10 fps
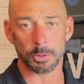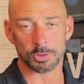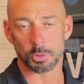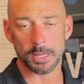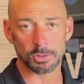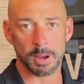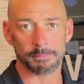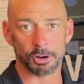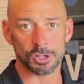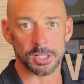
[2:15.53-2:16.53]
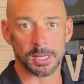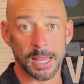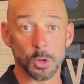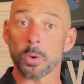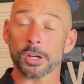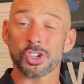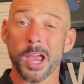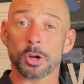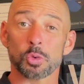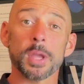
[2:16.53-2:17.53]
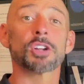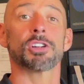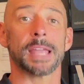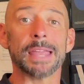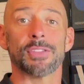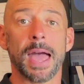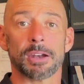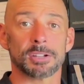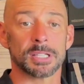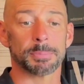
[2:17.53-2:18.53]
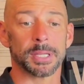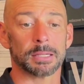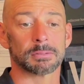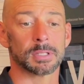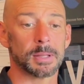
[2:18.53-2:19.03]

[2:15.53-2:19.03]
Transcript: it was a restaurant version, and you want to try to recreate that or something.